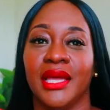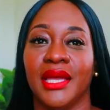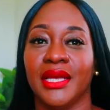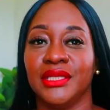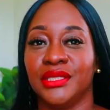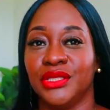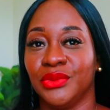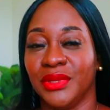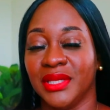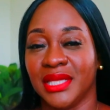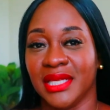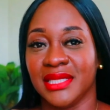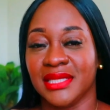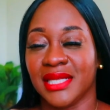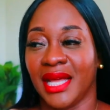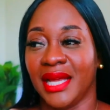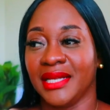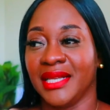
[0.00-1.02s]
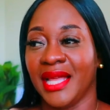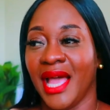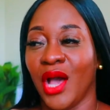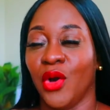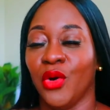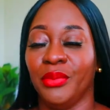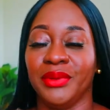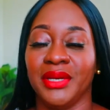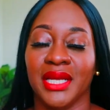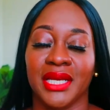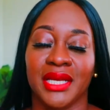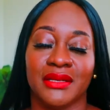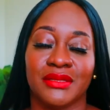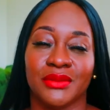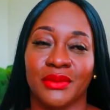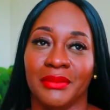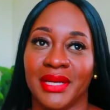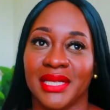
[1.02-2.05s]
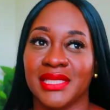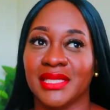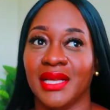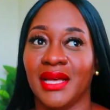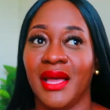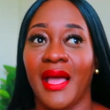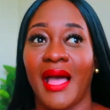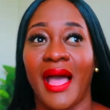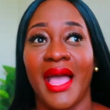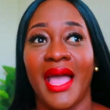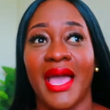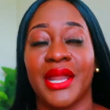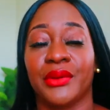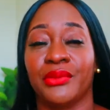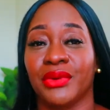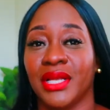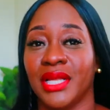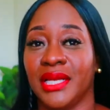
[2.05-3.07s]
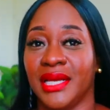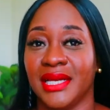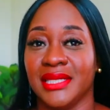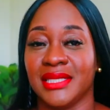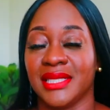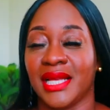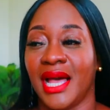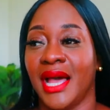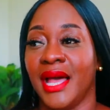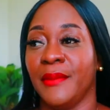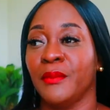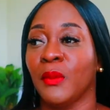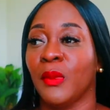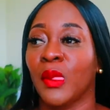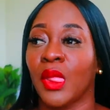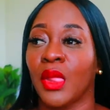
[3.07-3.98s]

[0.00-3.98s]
and doing things like that opening gifts with my son I had a really nice time